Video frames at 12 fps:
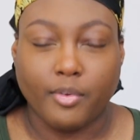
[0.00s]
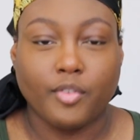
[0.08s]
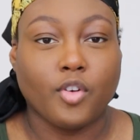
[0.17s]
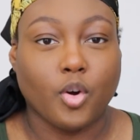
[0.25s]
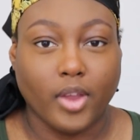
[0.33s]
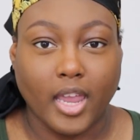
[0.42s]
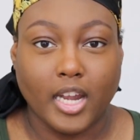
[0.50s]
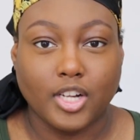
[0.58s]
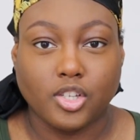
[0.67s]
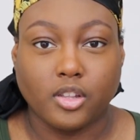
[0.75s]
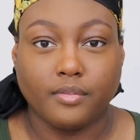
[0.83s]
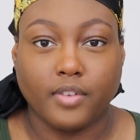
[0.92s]
Before we get
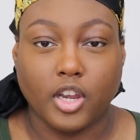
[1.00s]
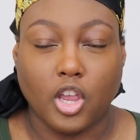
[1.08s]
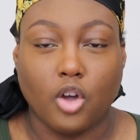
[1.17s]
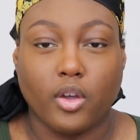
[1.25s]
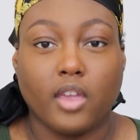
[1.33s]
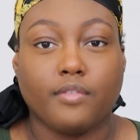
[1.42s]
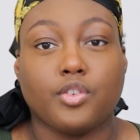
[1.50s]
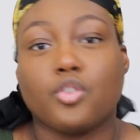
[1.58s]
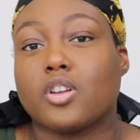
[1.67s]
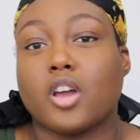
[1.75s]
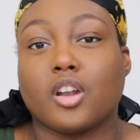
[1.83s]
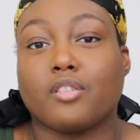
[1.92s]
into the video, if
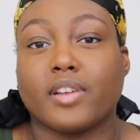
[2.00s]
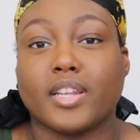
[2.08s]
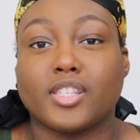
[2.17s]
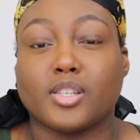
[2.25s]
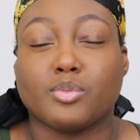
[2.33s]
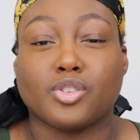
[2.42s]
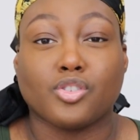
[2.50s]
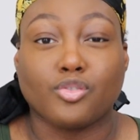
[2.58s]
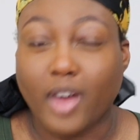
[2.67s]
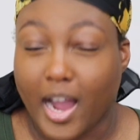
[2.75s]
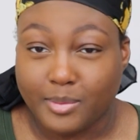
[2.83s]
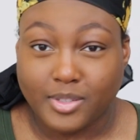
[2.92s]
you are not already
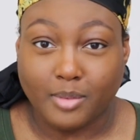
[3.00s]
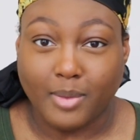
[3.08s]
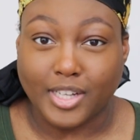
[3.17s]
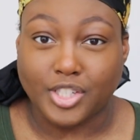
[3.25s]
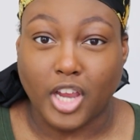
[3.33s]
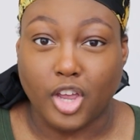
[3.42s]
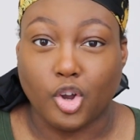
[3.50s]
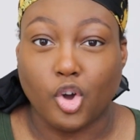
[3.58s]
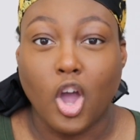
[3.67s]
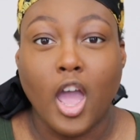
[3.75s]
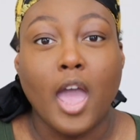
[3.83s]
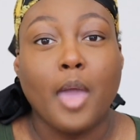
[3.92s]
subscribed to my
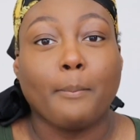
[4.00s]
channel,